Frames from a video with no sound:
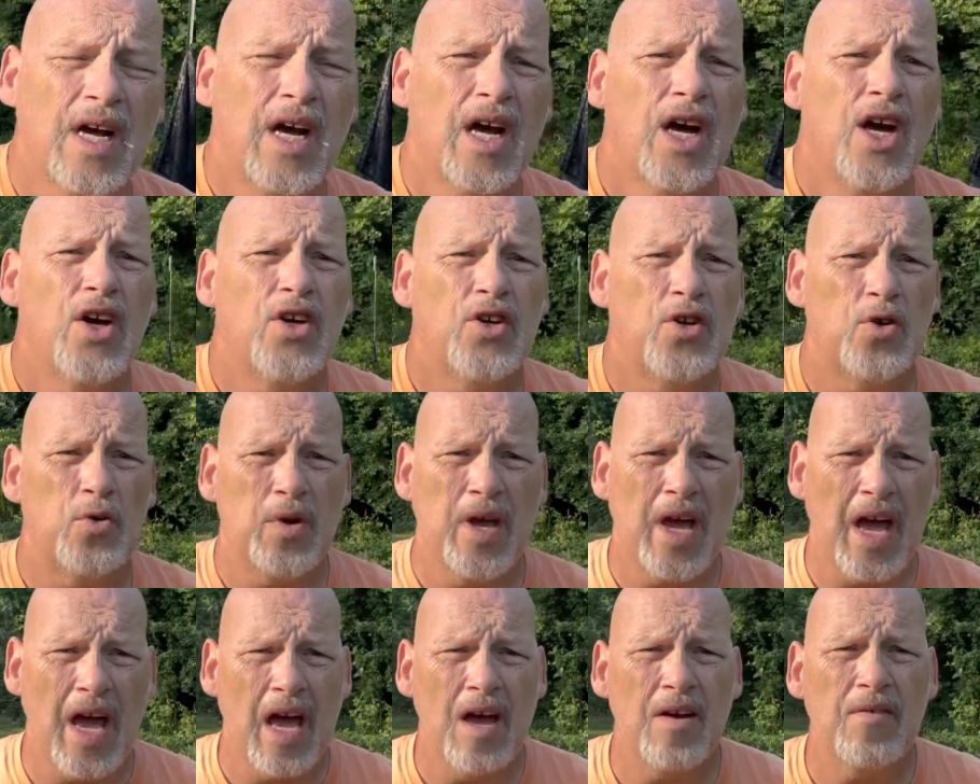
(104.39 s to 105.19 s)
You
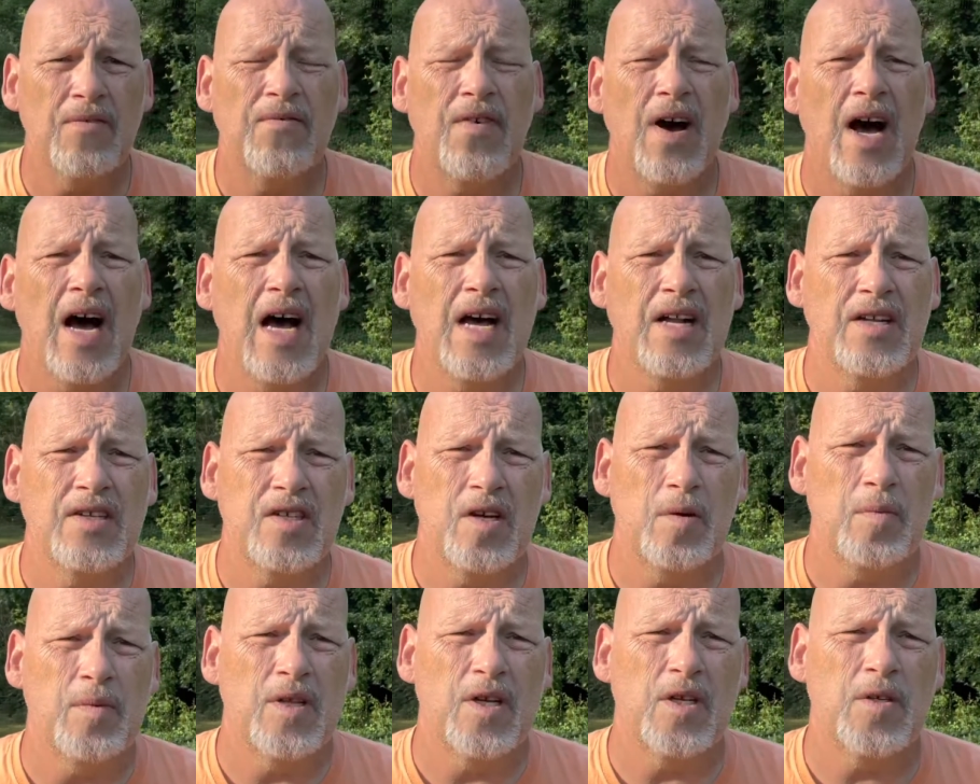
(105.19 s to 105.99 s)
can find
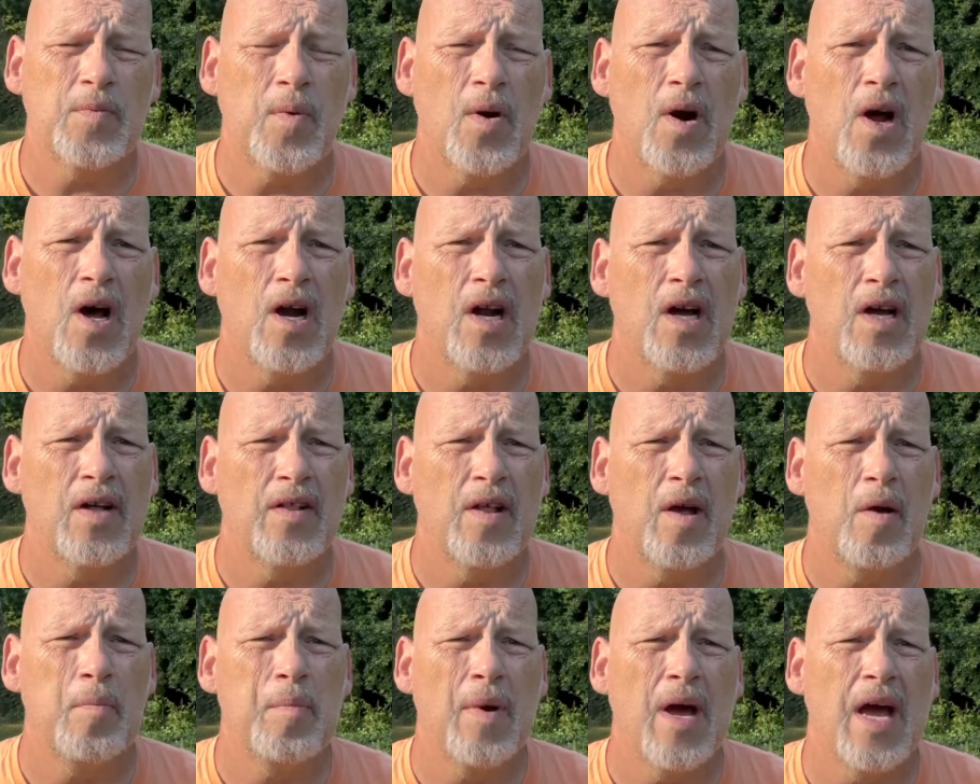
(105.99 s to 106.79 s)
some of this product
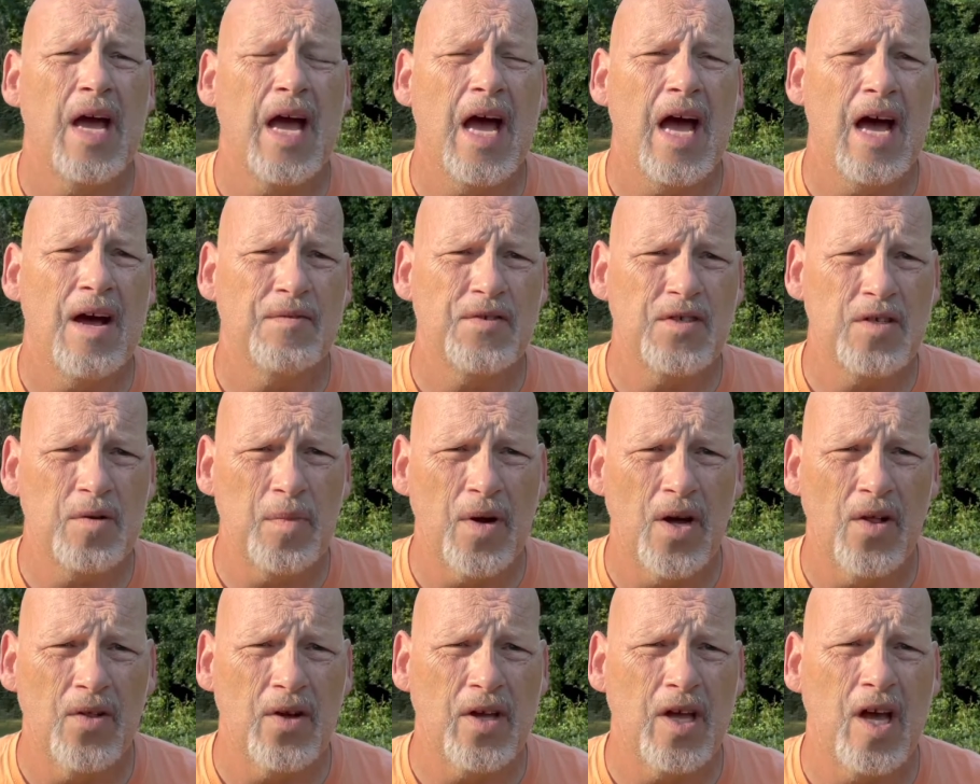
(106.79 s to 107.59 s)
that may have some
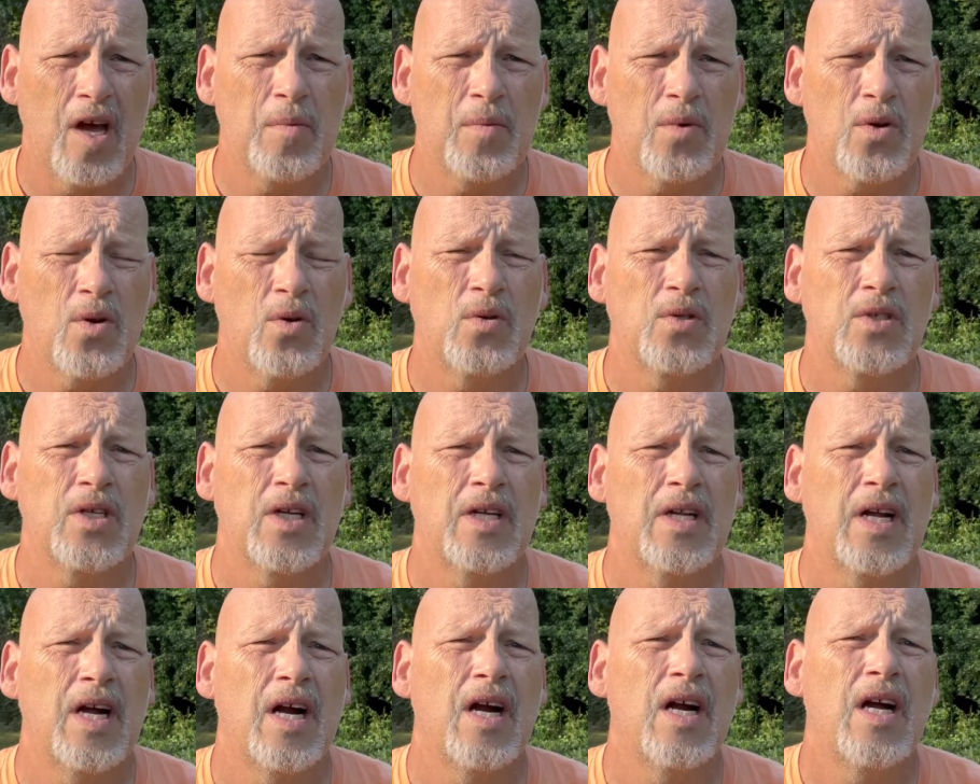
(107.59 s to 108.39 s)
other chemicals in
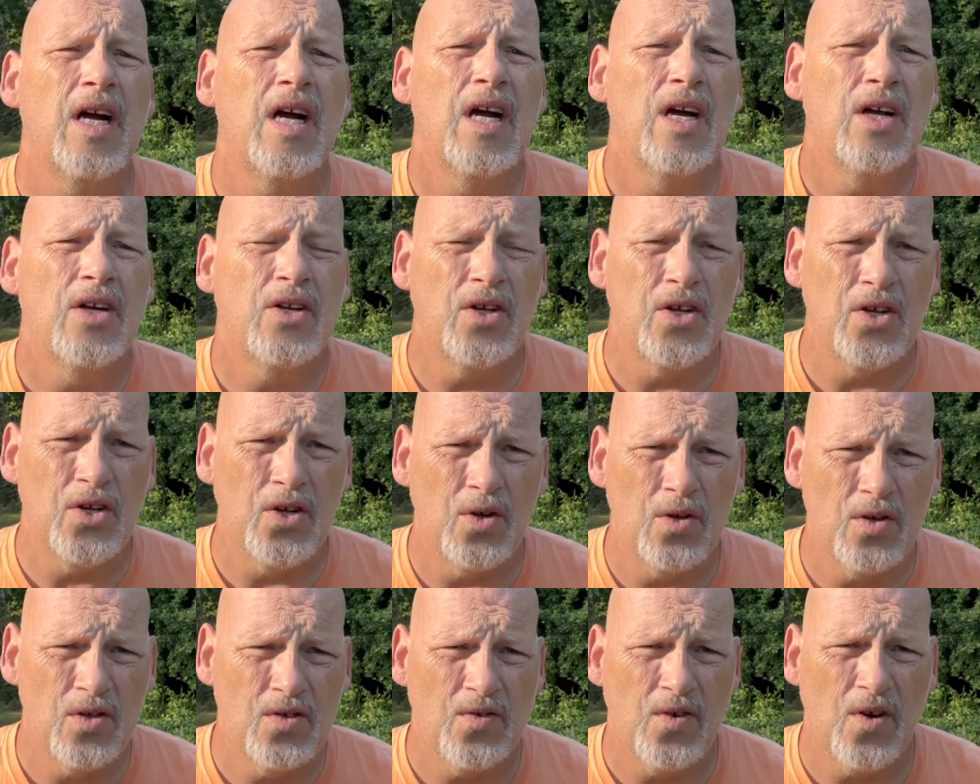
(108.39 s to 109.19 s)
there to
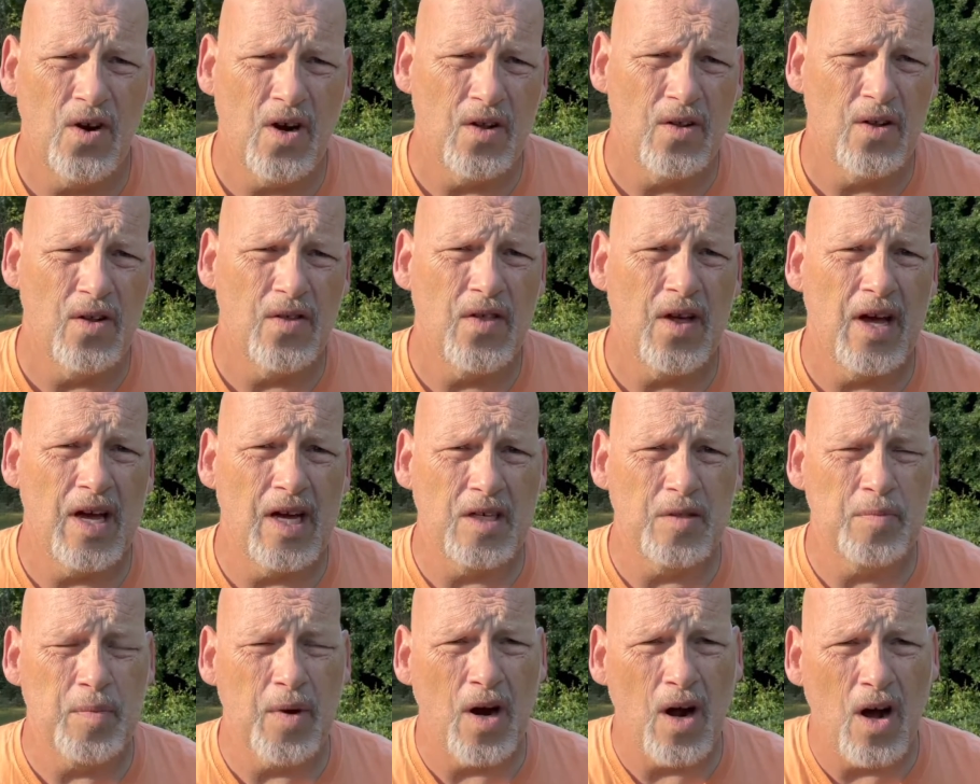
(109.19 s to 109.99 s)
use for other things,
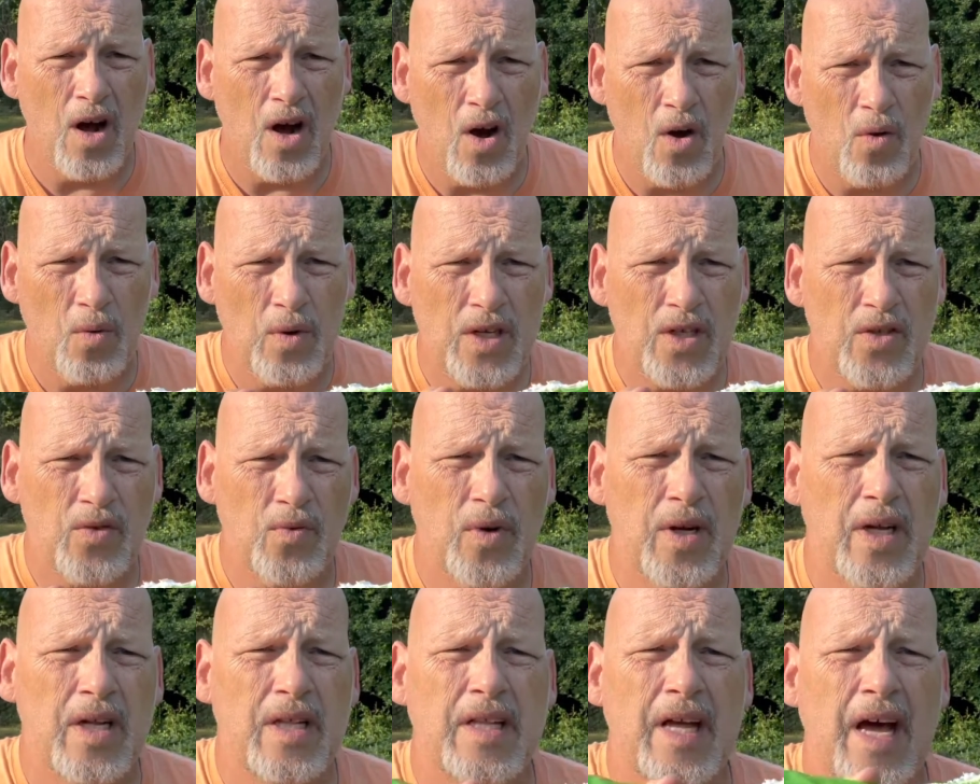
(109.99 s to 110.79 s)
but always
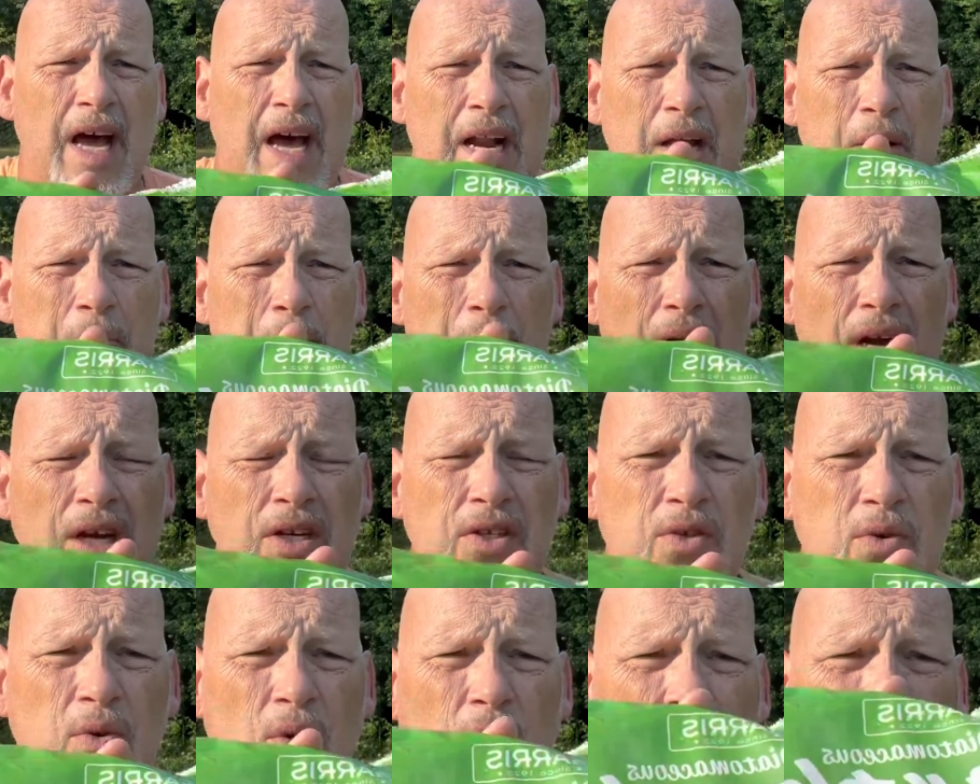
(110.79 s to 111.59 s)
read that and make
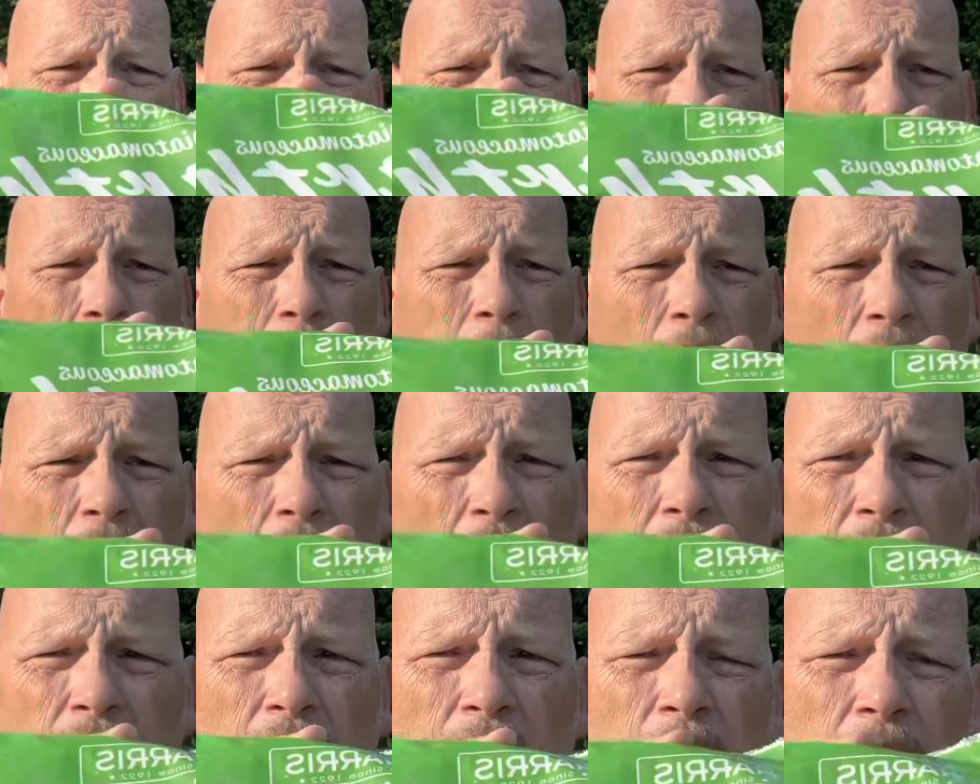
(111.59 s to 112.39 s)
sure any
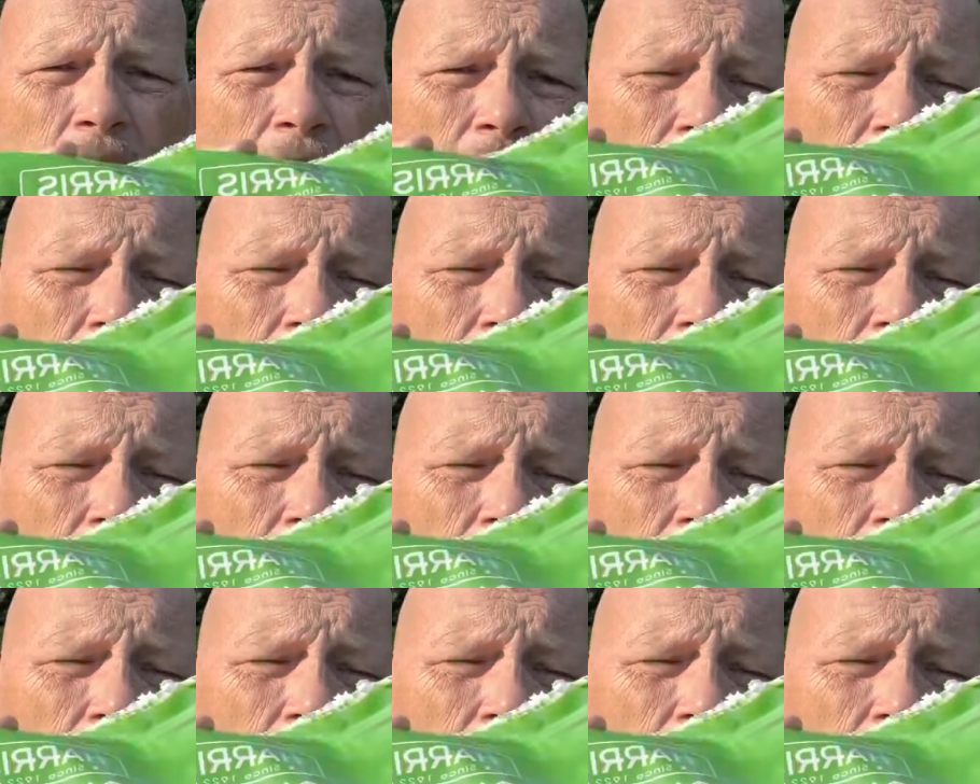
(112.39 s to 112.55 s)
product you get,